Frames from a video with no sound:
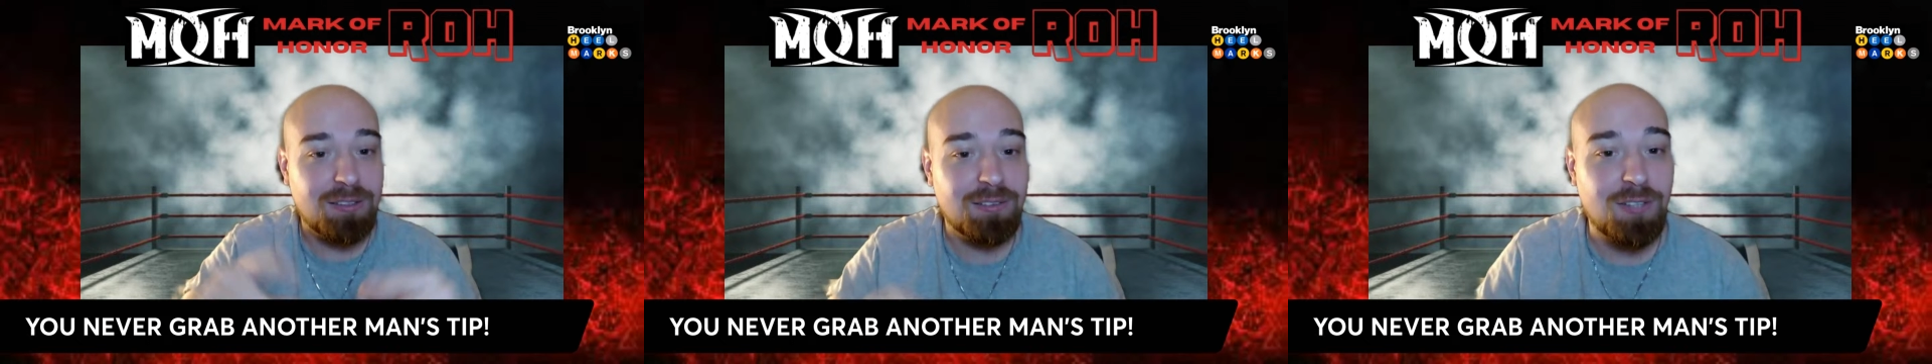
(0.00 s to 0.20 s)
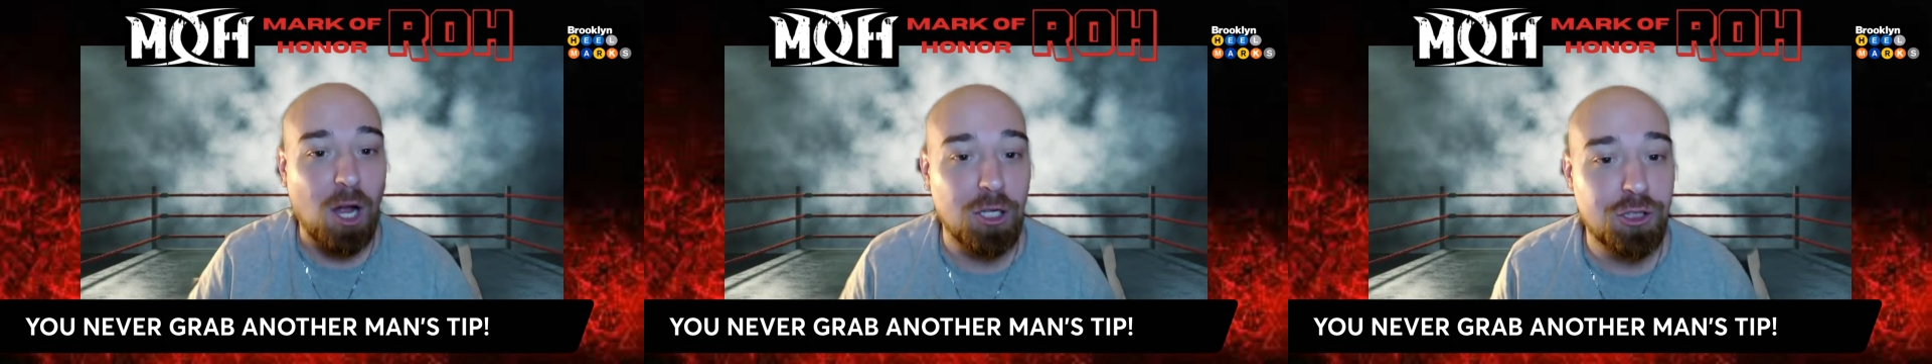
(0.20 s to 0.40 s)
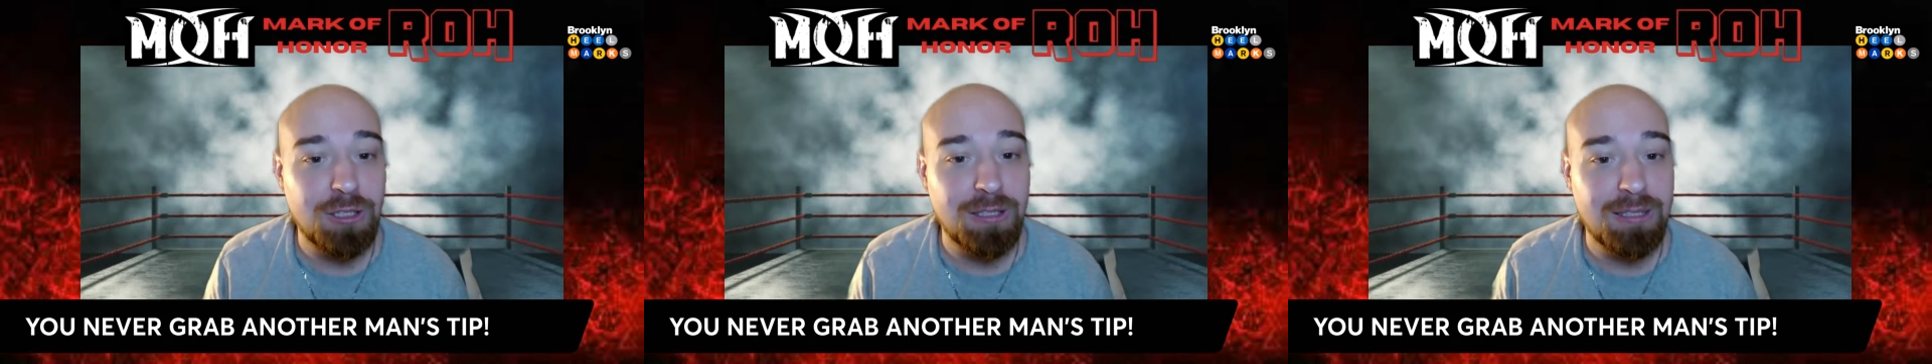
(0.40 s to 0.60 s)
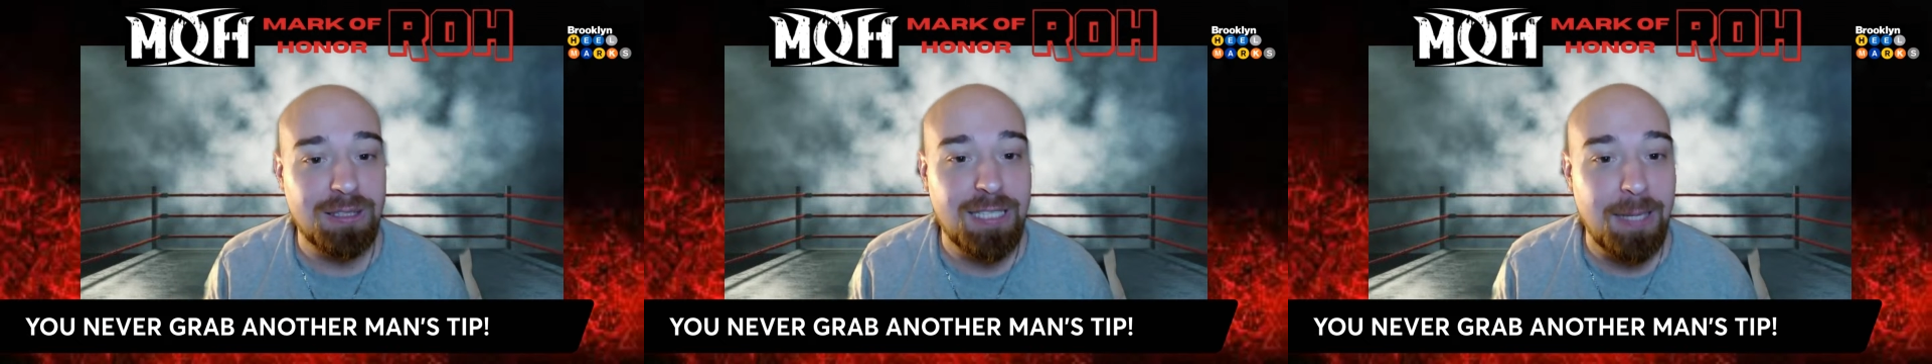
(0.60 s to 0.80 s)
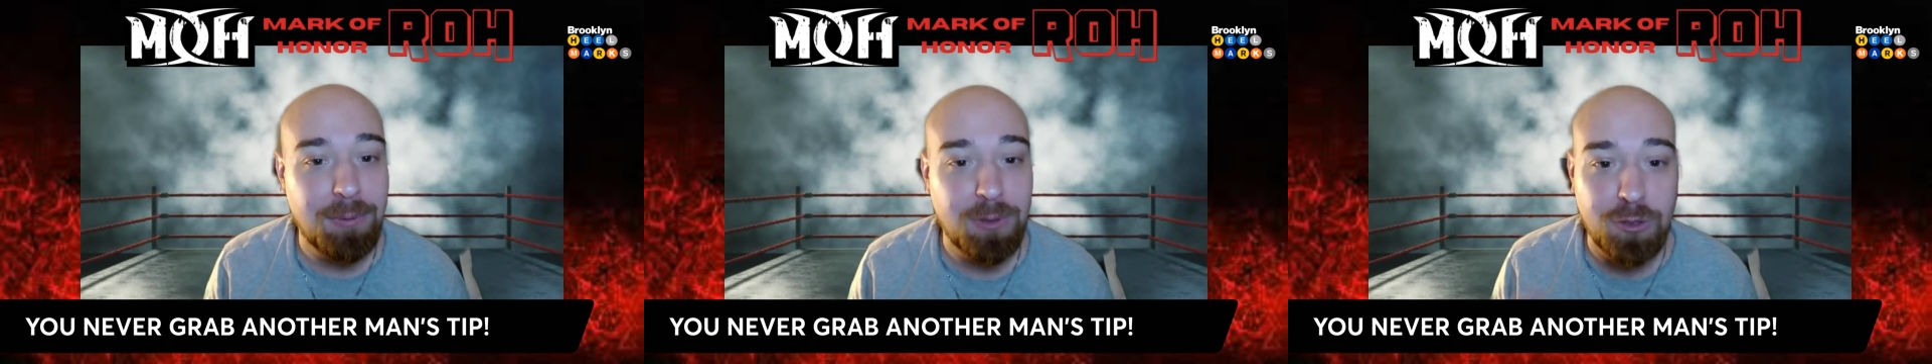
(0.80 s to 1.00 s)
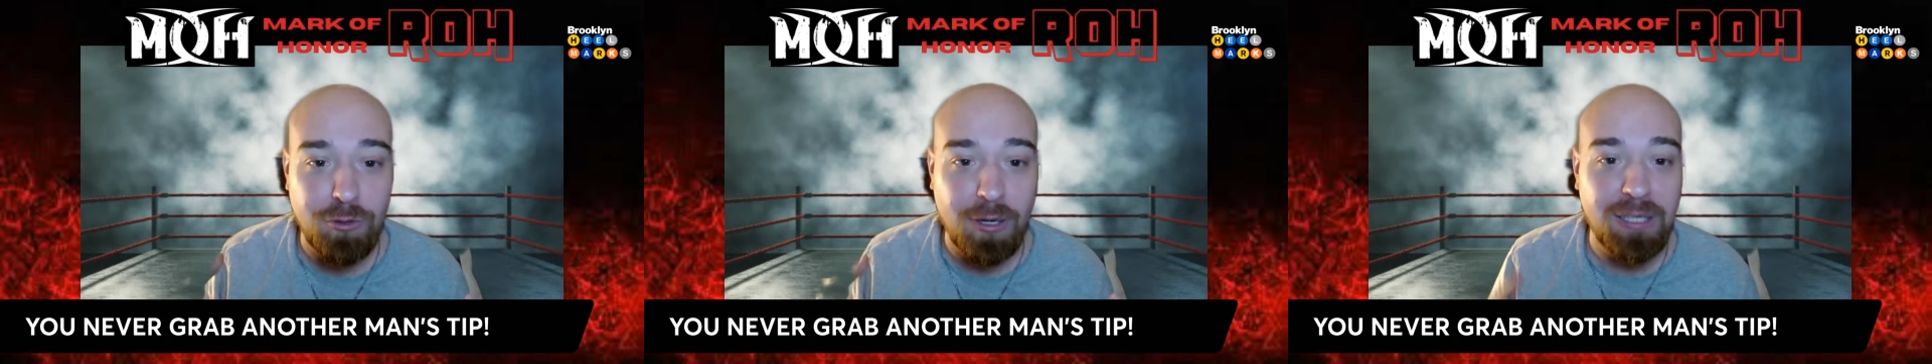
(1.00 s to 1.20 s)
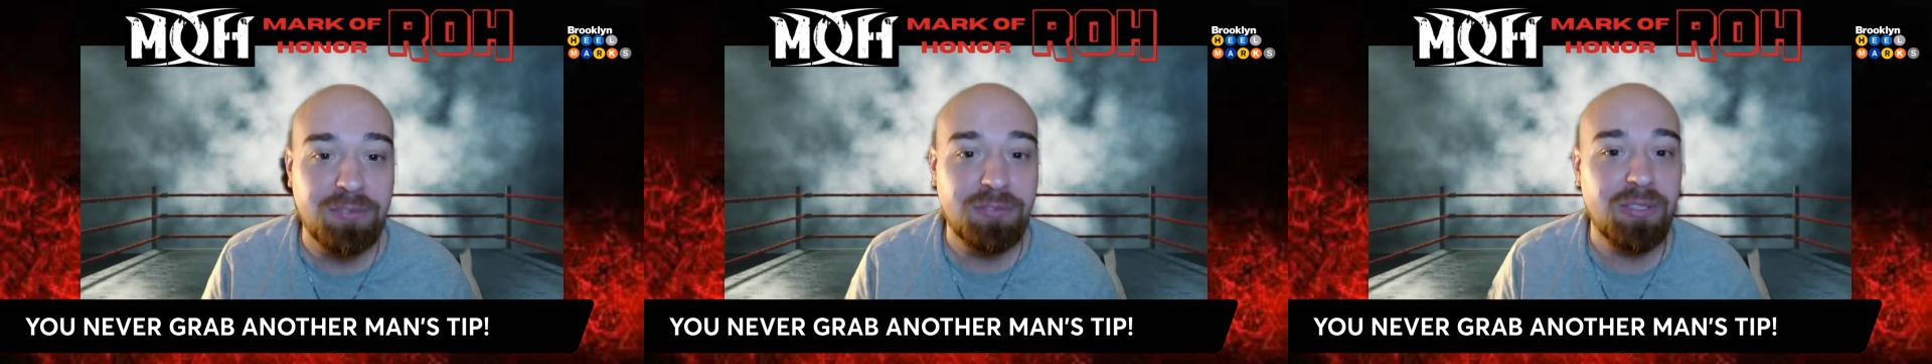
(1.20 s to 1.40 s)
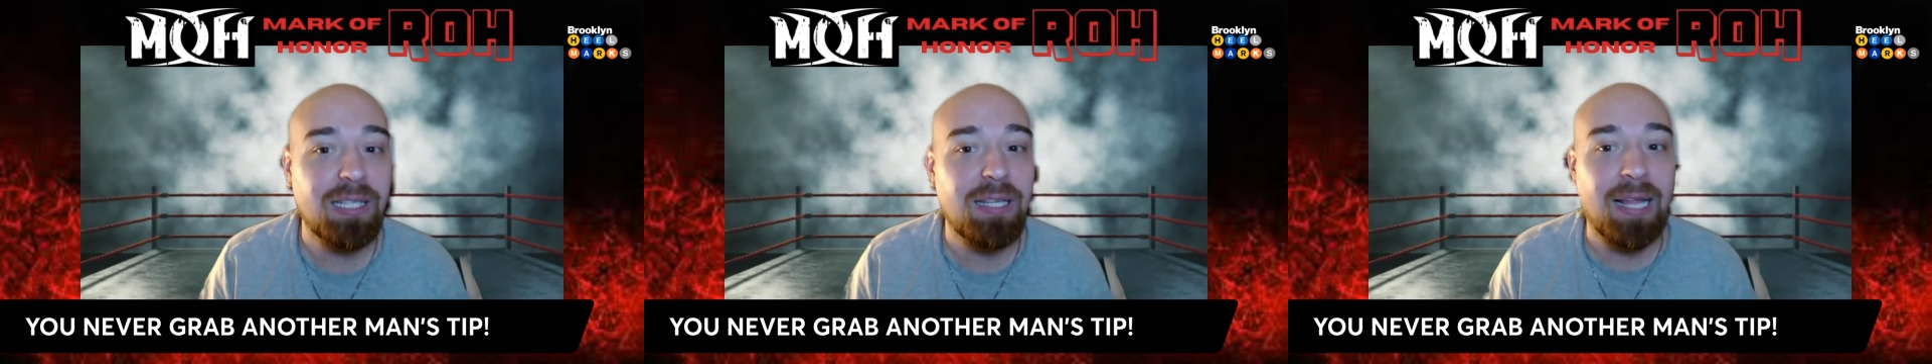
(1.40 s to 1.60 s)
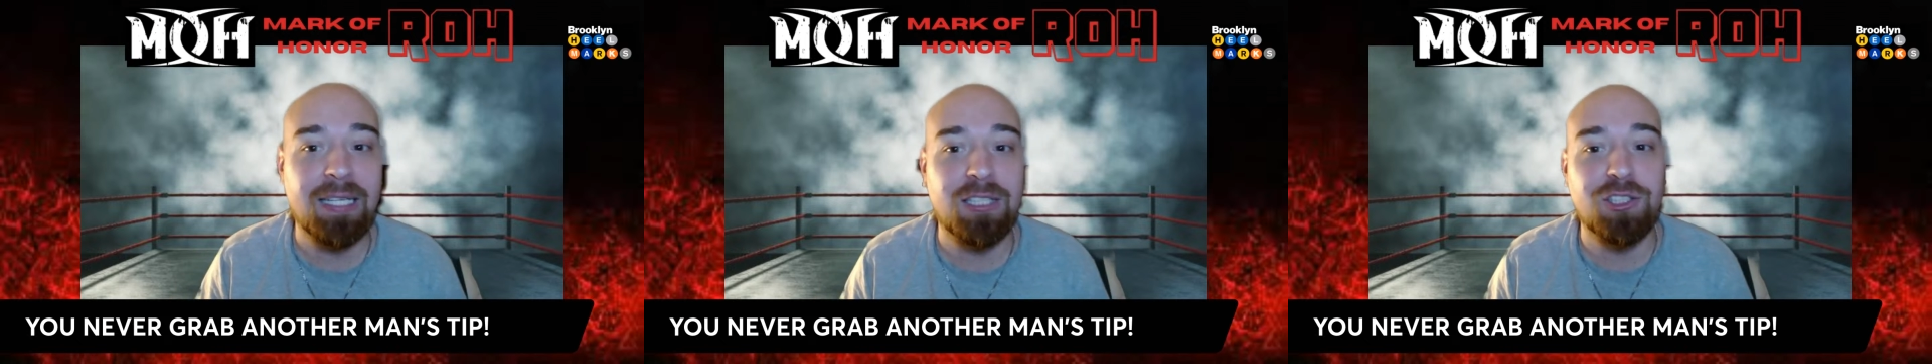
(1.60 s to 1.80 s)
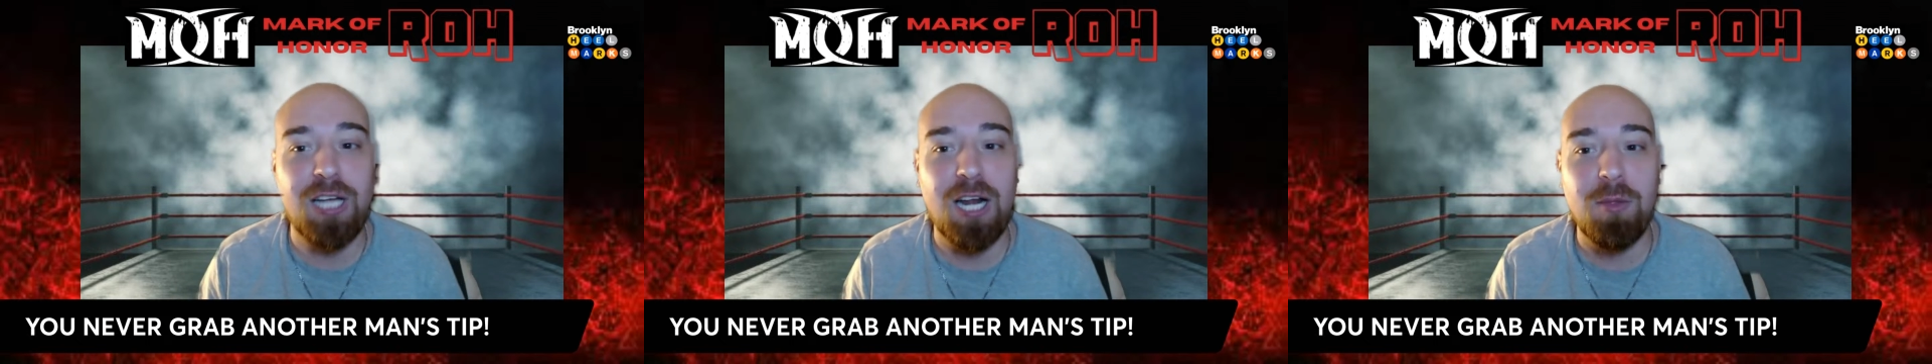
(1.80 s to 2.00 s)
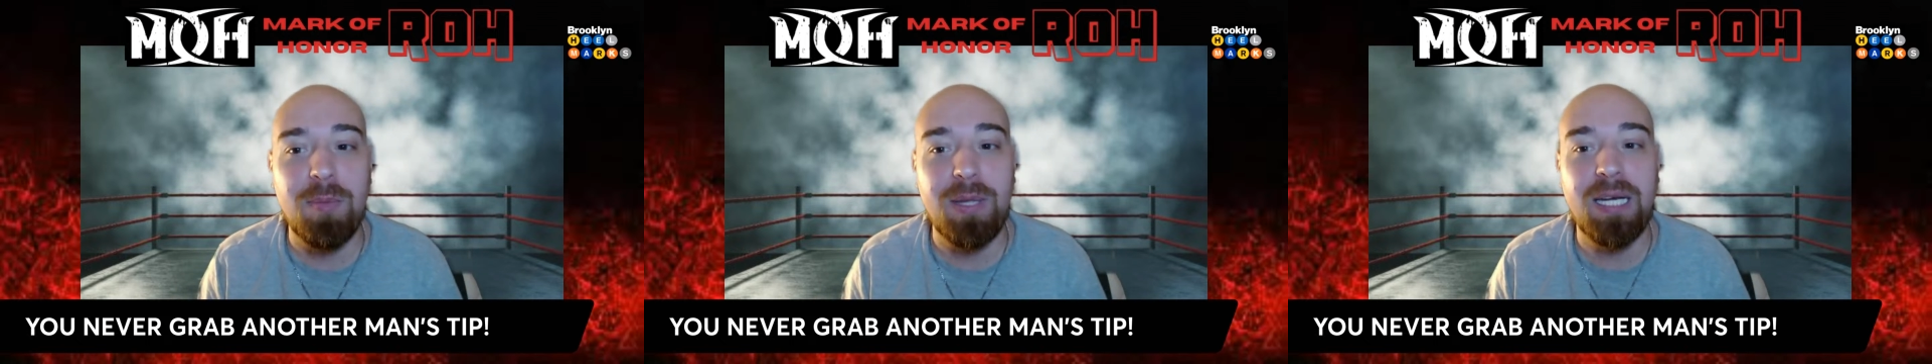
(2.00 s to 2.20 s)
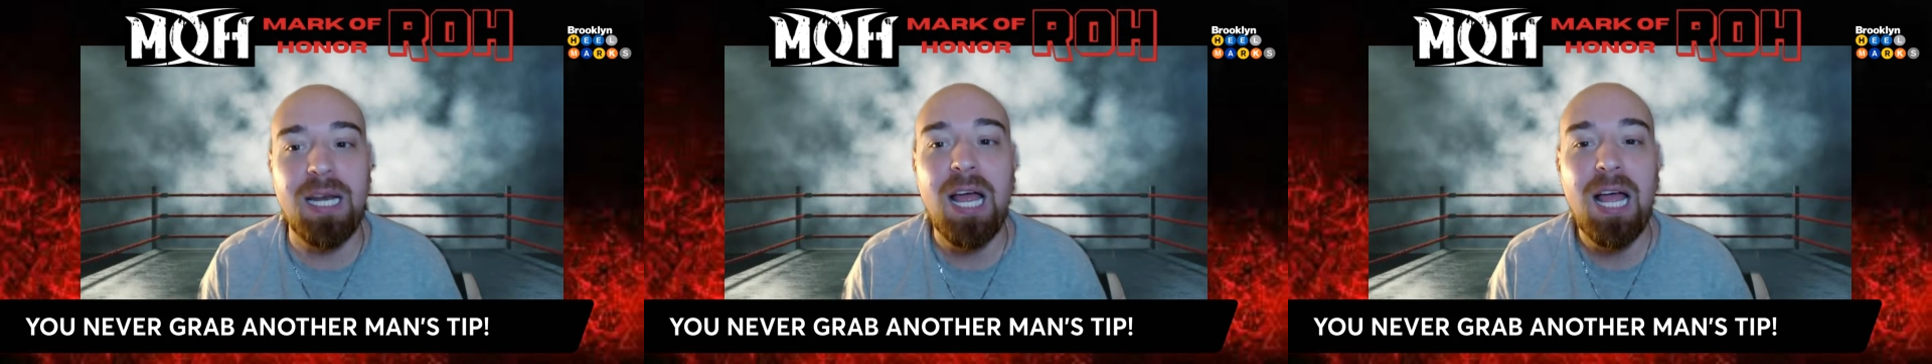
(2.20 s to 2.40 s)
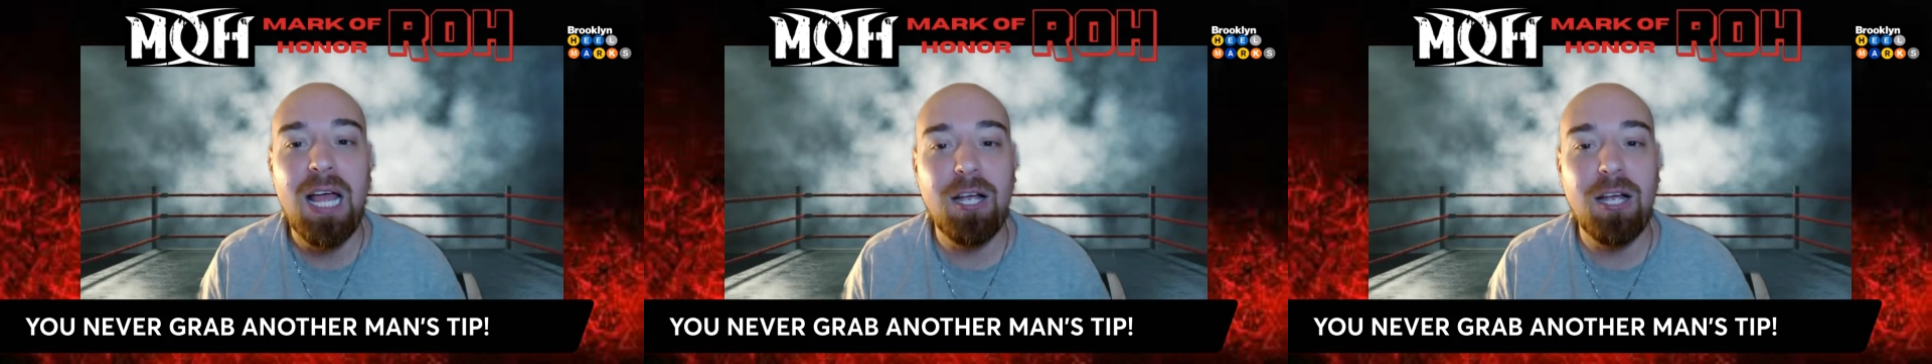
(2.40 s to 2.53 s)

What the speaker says: touching tips gracefully like a gentleman,